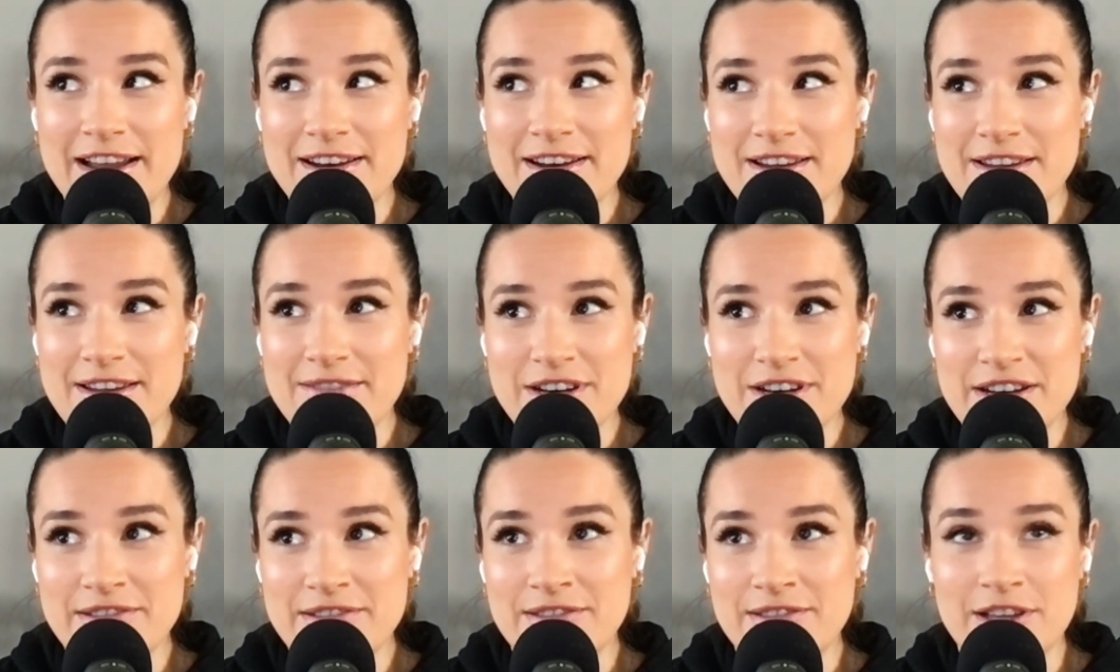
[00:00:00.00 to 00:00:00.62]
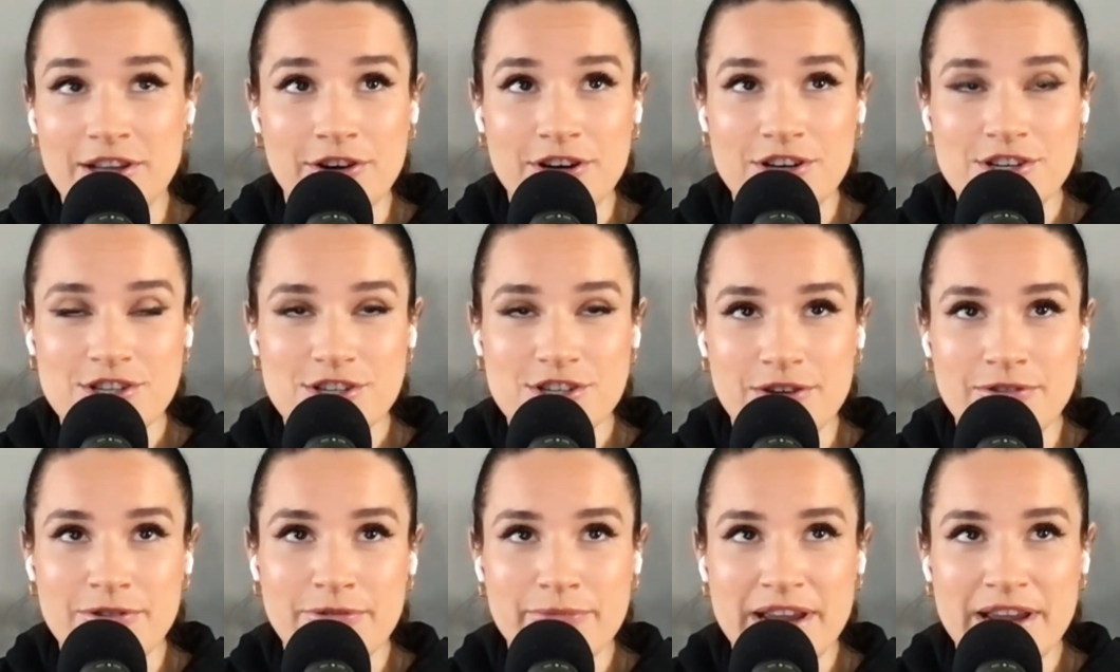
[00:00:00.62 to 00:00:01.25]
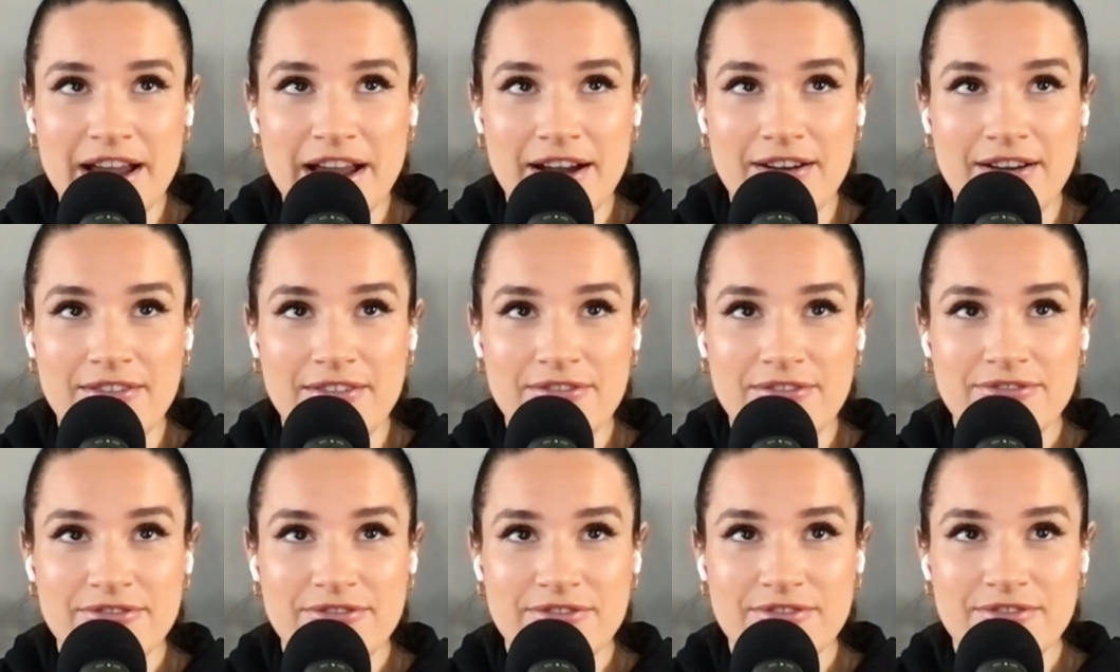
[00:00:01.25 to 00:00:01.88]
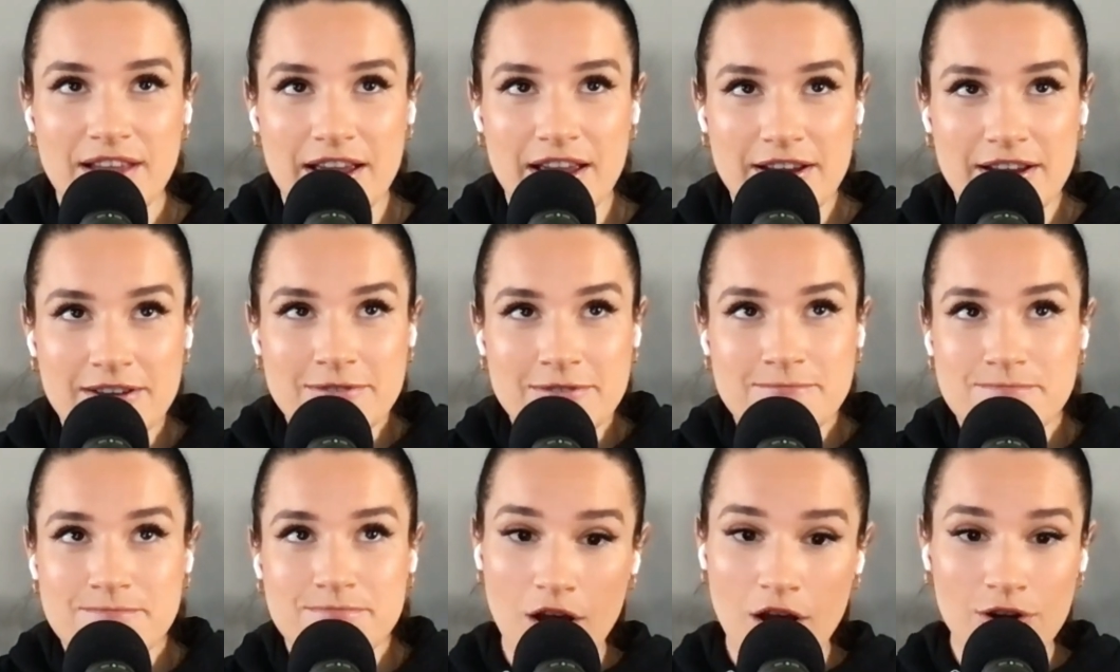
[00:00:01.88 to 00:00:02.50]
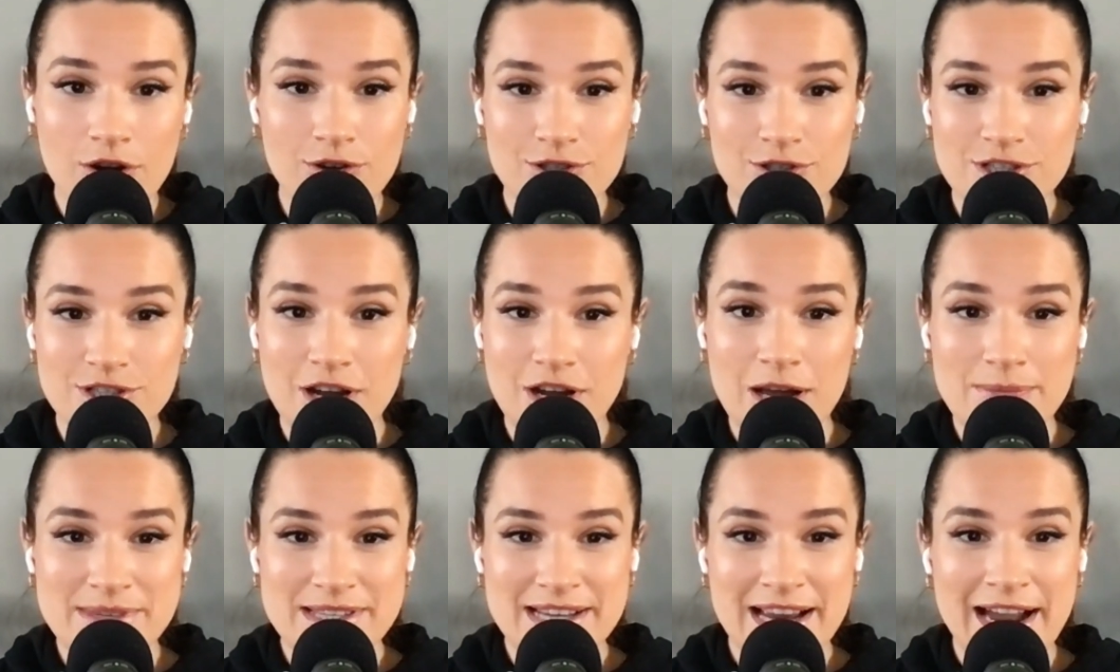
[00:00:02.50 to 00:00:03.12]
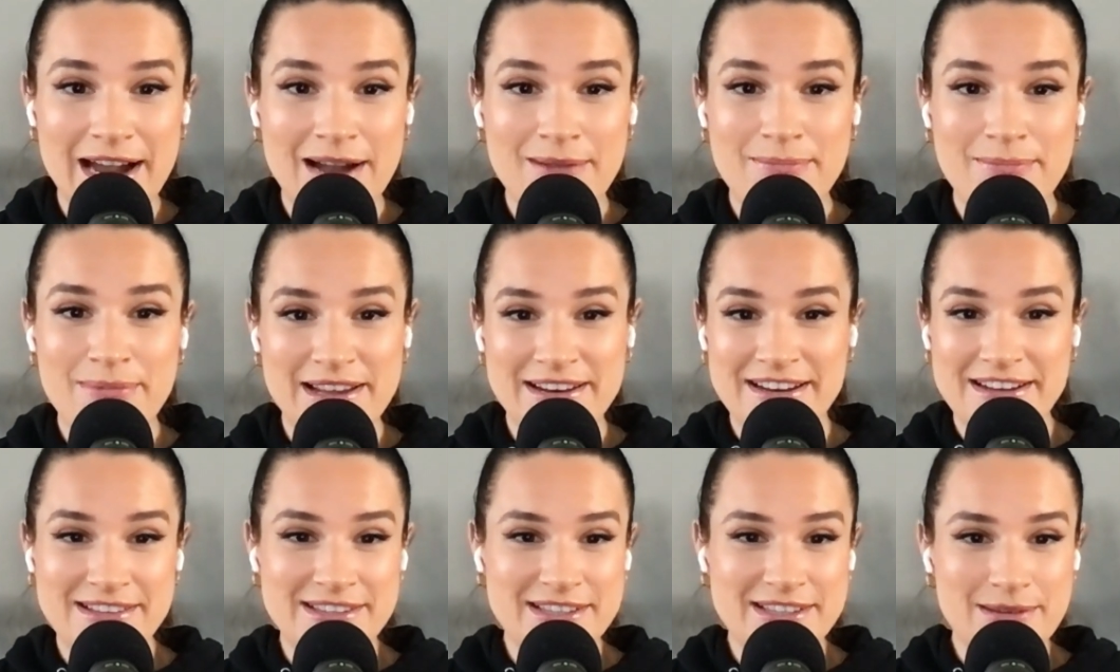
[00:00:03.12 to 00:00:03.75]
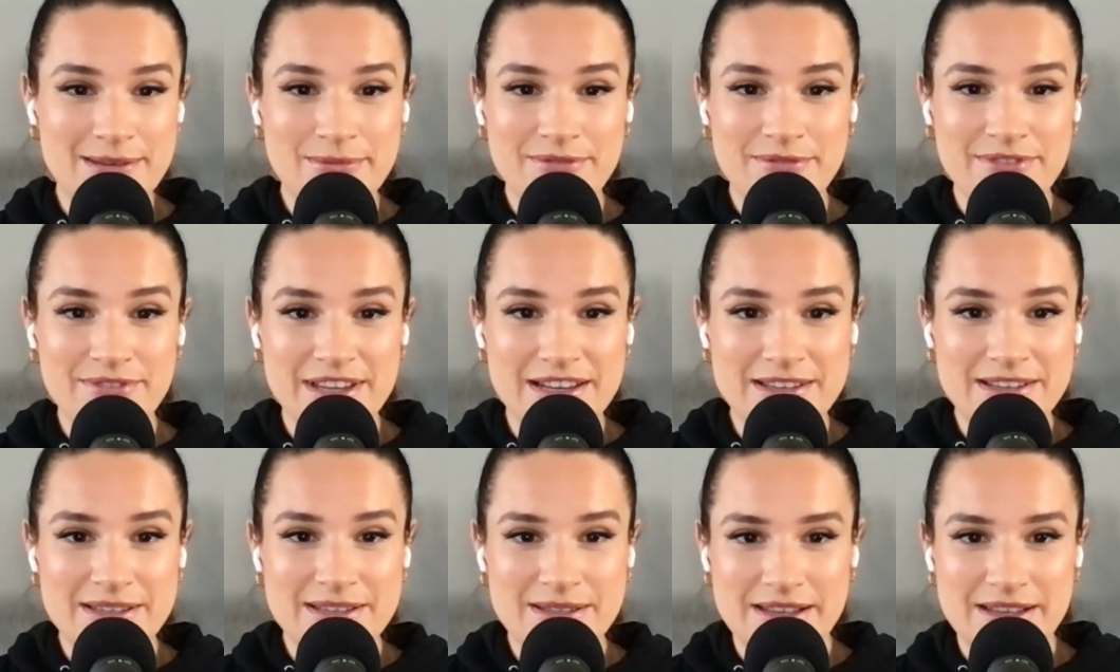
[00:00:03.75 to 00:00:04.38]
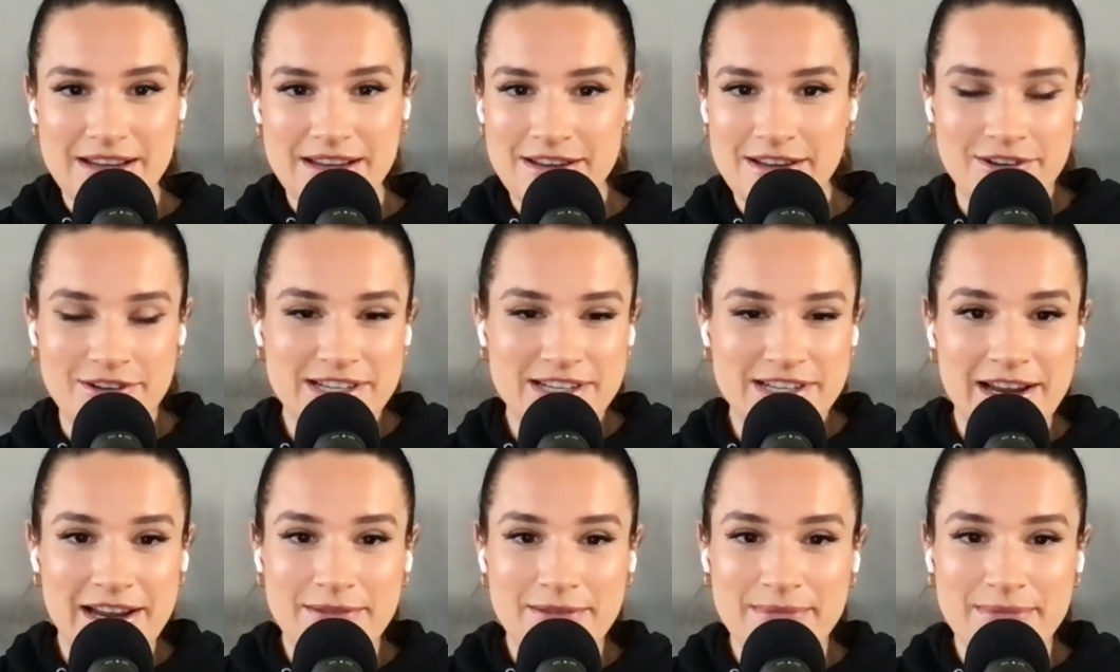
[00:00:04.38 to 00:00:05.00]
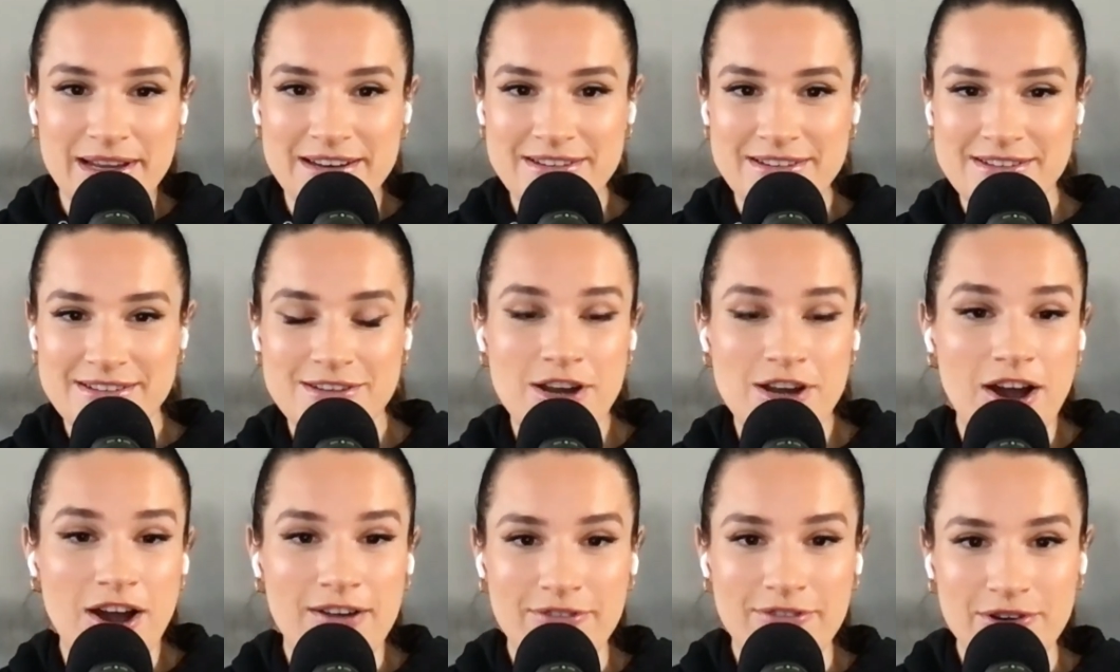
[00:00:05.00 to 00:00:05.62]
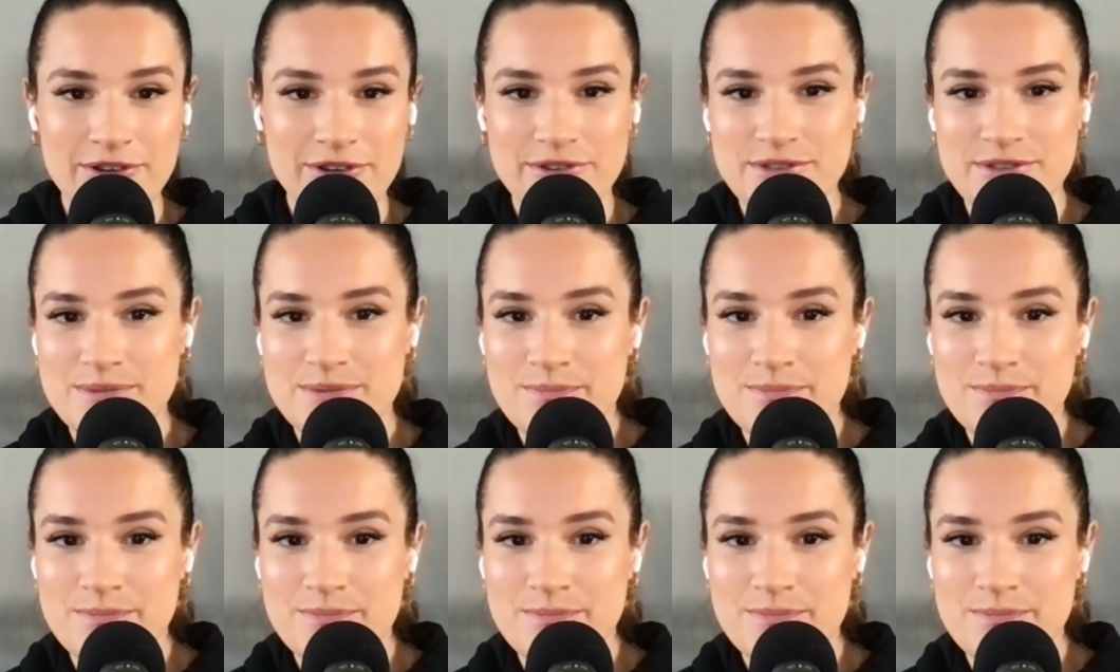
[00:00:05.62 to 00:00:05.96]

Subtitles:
even in literature, when we have like Uncle Tom's Cabin and some of these entertainment novels,